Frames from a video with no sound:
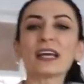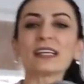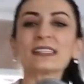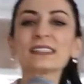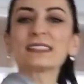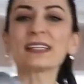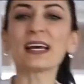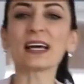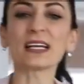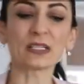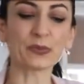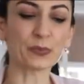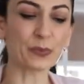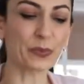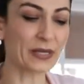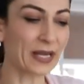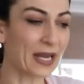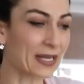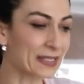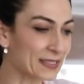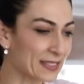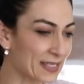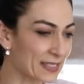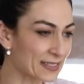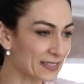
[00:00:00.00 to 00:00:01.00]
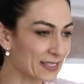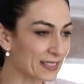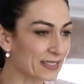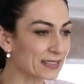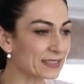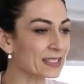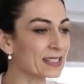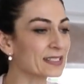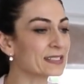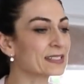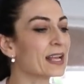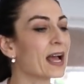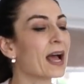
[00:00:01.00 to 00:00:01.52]
I start processing
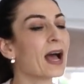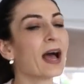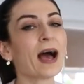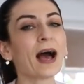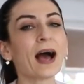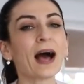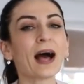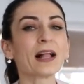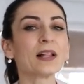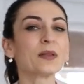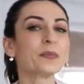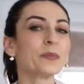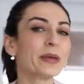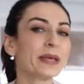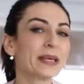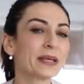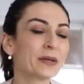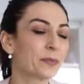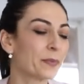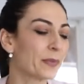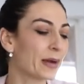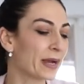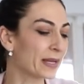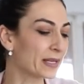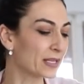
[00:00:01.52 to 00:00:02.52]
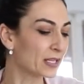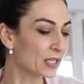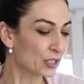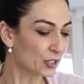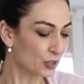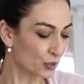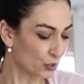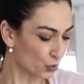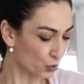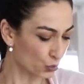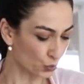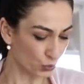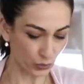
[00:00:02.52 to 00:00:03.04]
this, I'll make my
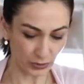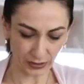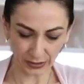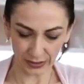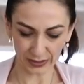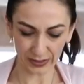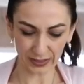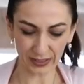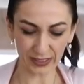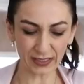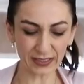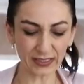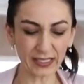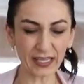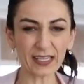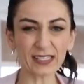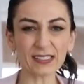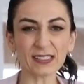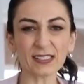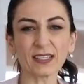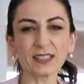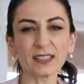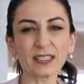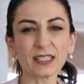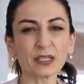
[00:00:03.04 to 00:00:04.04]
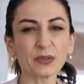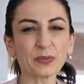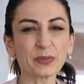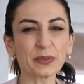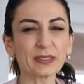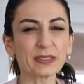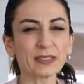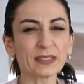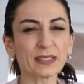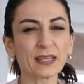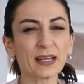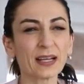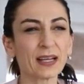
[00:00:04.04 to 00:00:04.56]
sugar. It takes a little
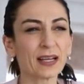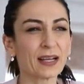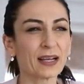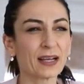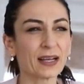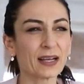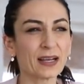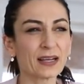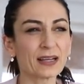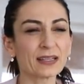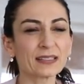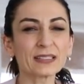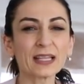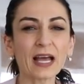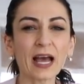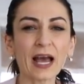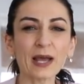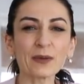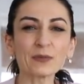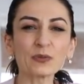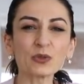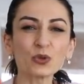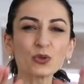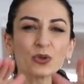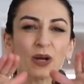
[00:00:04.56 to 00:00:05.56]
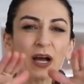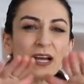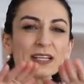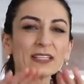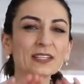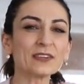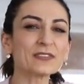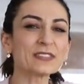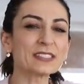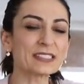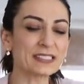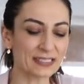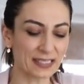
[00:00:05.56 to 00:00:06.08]
bit time to kind
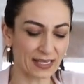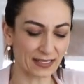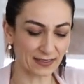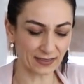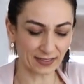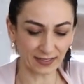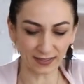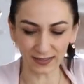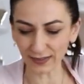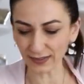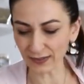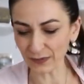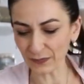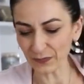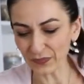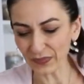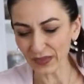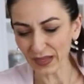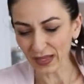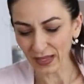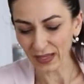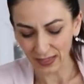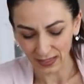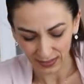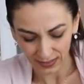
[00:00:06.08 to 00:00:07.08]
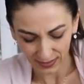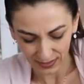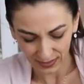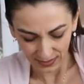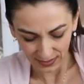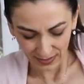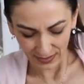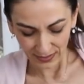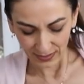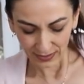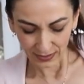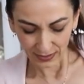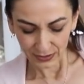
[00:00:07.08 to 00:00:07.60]
of settle.
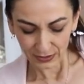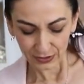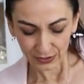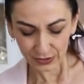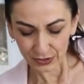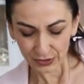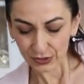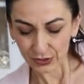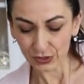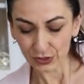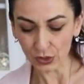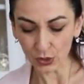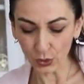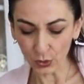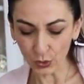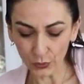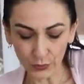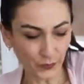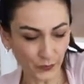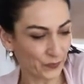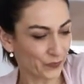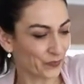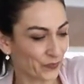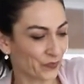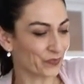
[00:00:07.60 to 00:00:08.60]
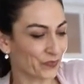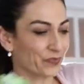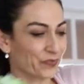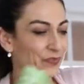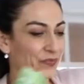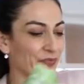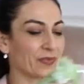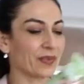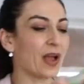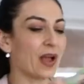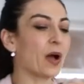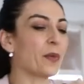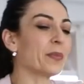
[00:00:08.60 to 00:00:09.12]
So
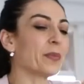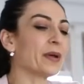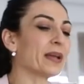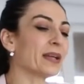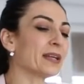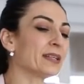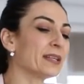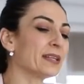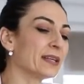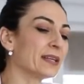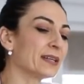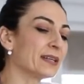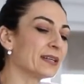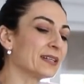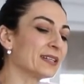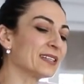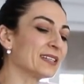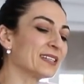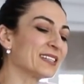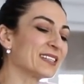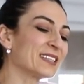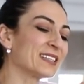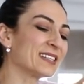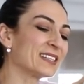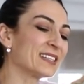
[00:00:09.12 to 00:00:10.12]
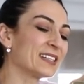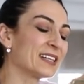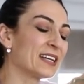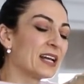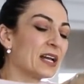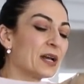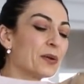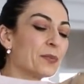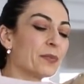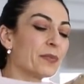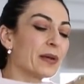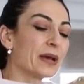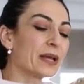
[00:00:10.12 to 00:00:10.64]
I'm adding
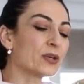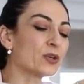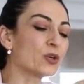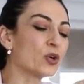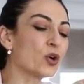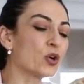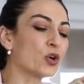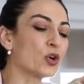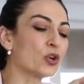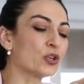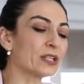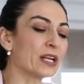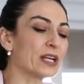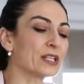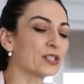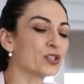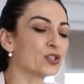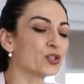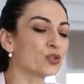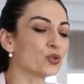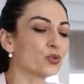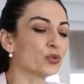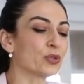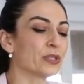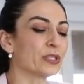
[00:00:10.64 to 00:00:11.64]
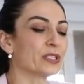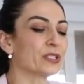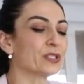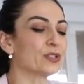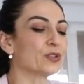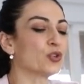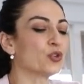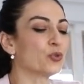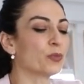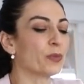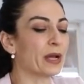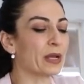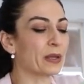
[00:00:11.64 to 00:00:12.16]
my coconut sugar
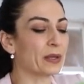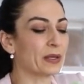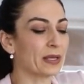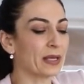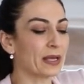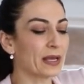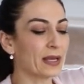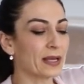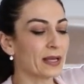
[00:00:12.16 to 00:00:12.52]
to my